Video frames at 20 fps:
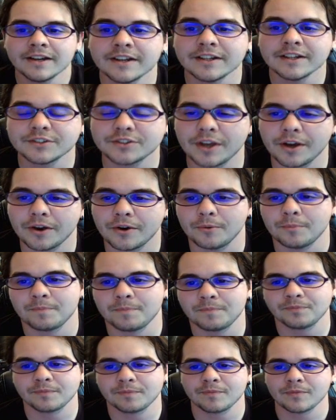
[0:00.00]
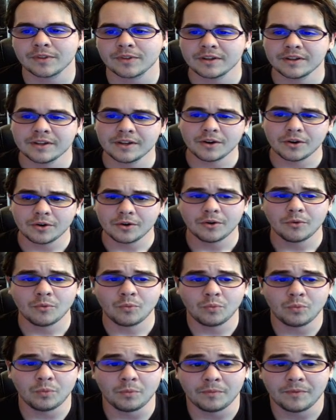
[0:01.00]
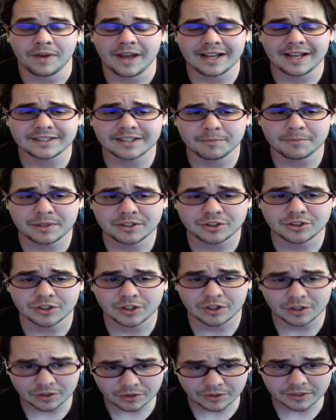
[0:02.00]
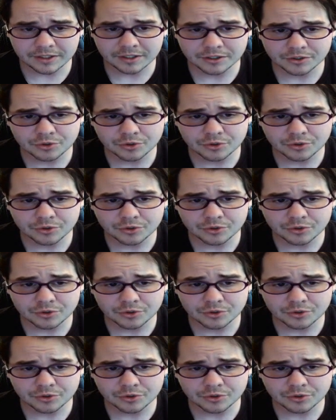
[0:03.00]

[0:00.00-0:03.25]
So, as I mentioned earlier,